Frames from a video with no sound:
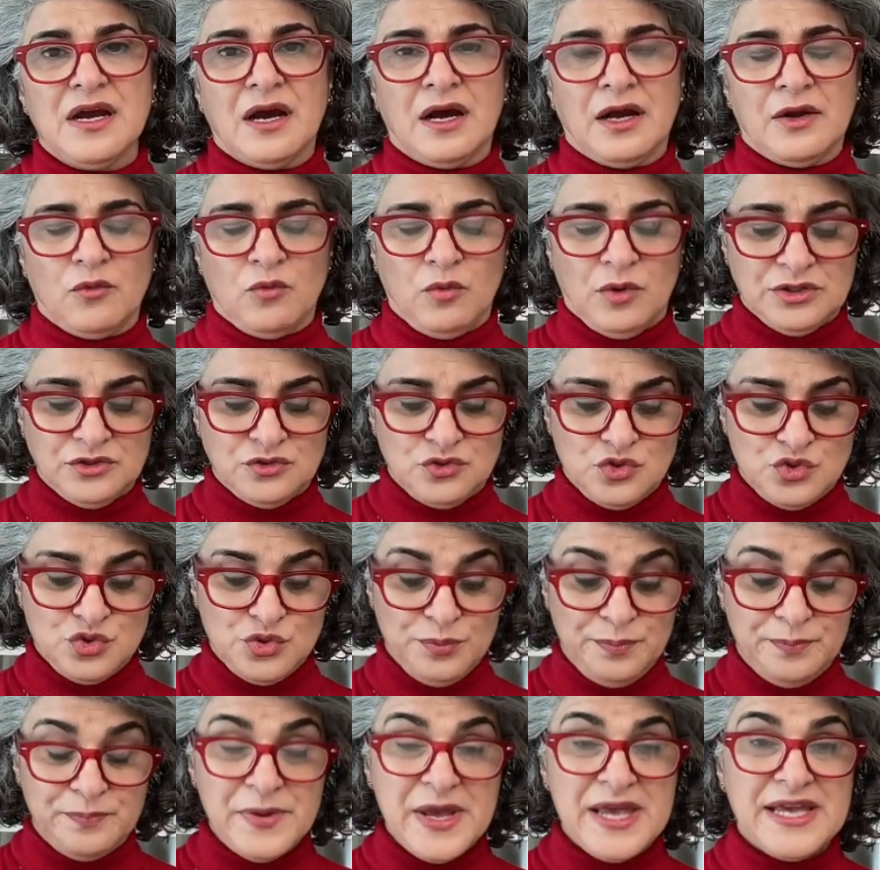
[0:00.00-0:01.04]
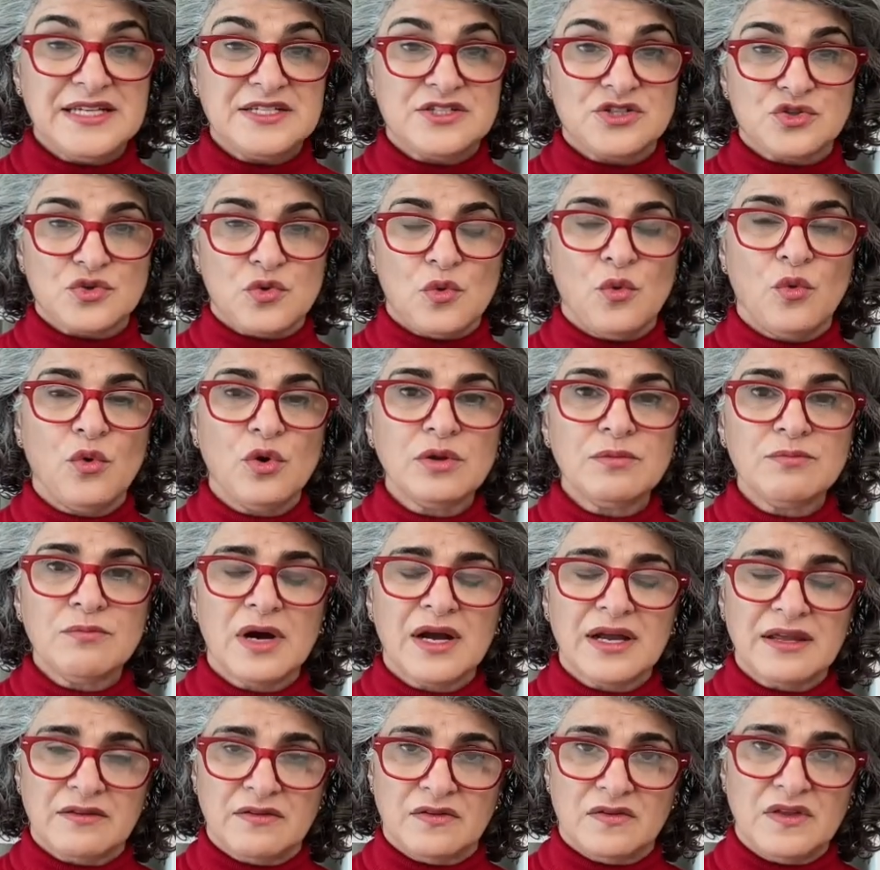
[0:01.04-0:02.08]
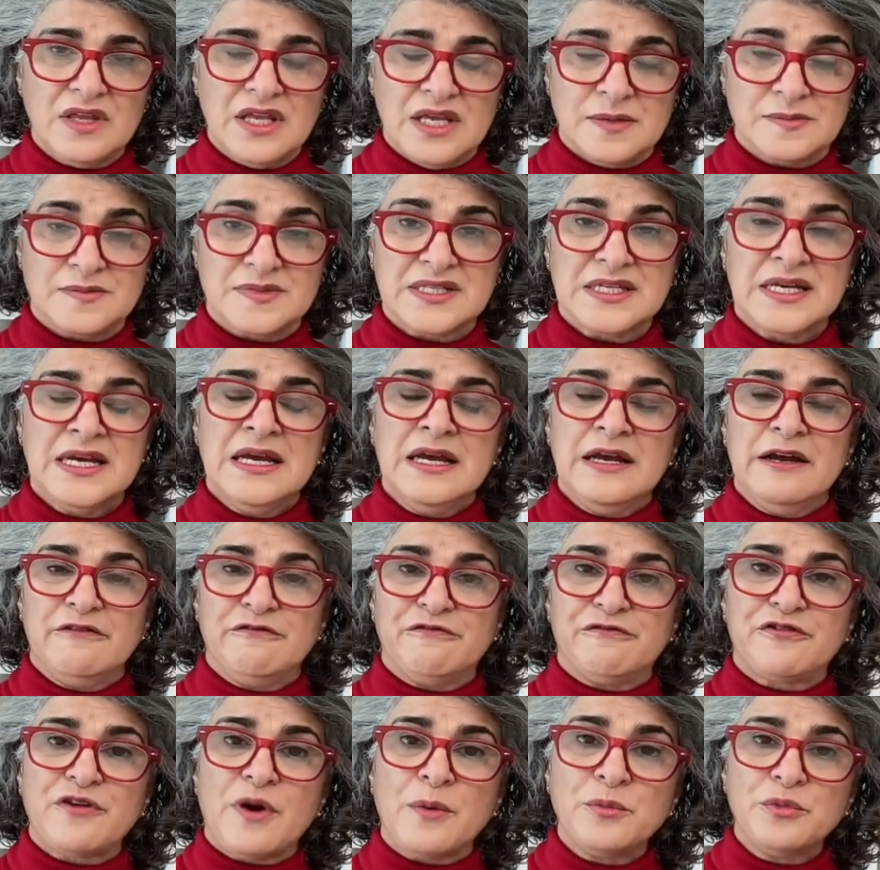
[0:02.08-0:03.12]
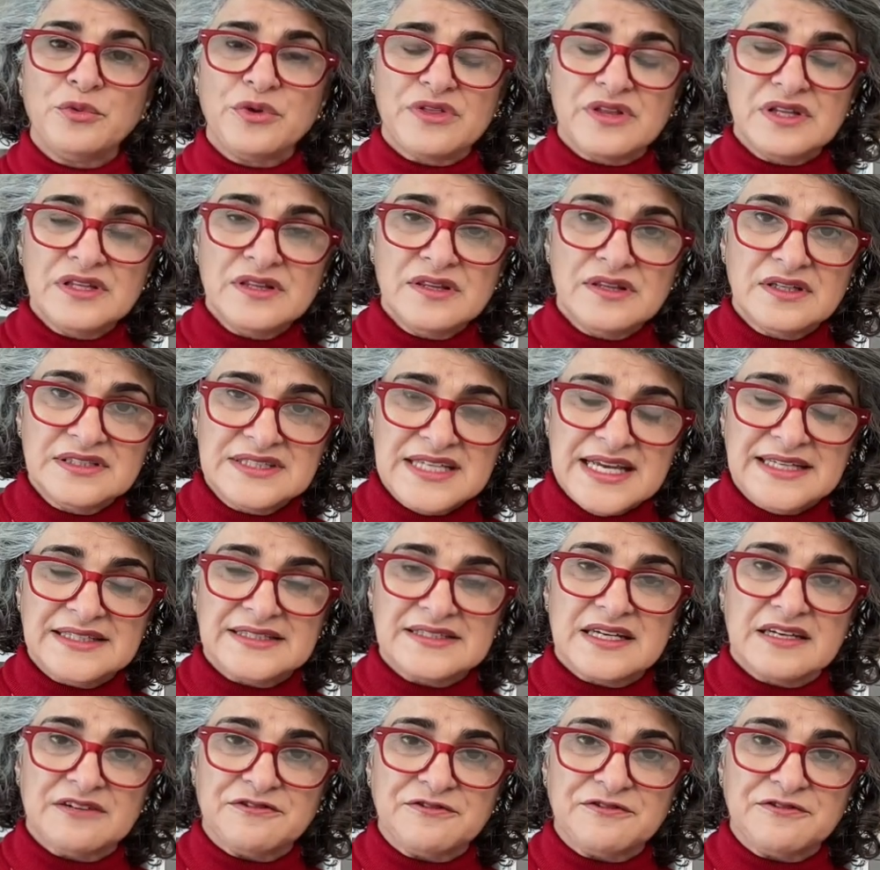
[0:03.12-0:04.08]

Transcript: I want to base all my themes from within the data,